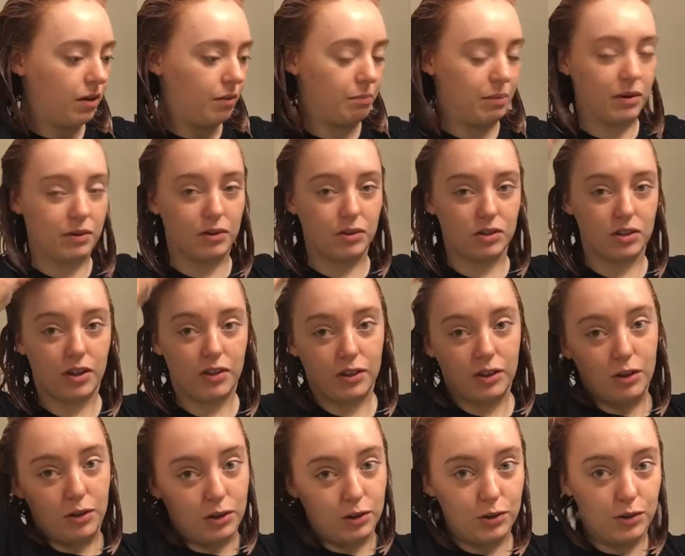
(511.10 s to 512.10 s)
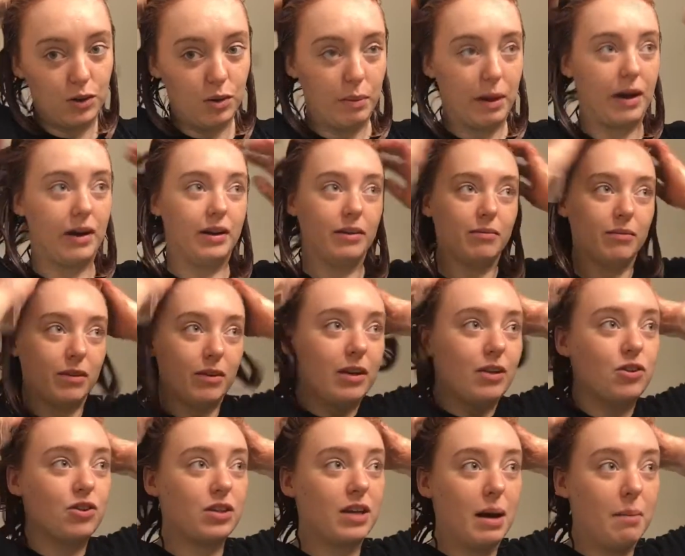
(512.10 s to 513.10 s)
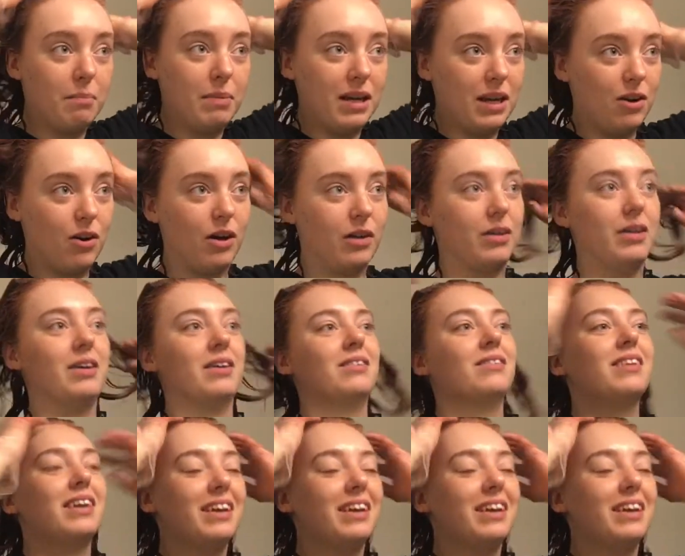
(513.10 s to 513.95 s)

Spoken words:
but there's nothing you can do about it. He just got peed on.